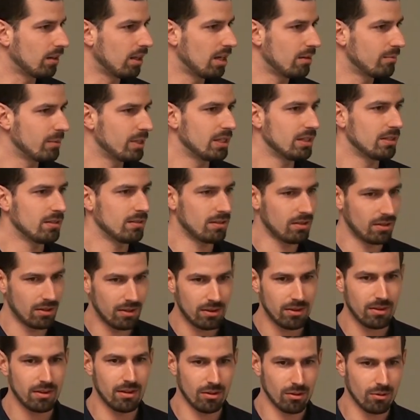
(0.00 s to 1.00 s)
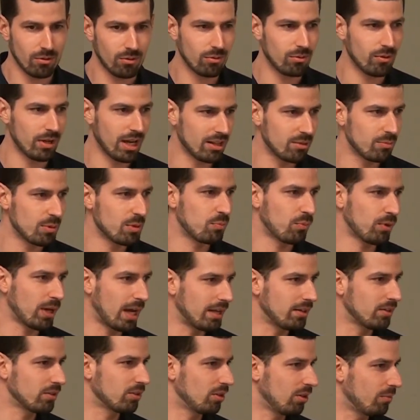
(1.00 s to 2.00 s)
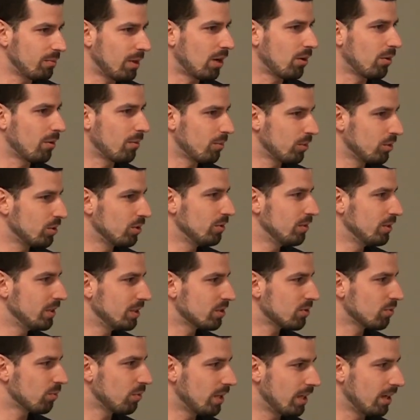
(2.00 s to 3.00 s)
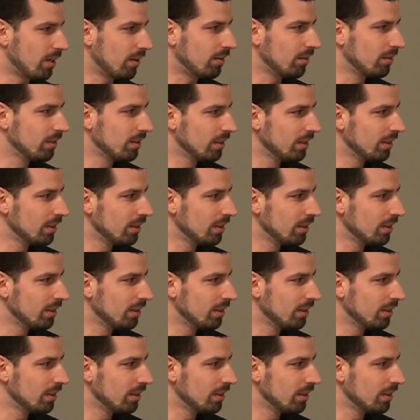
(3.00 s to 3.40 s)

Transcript: I mean, we have to be practical about what we're doing as well,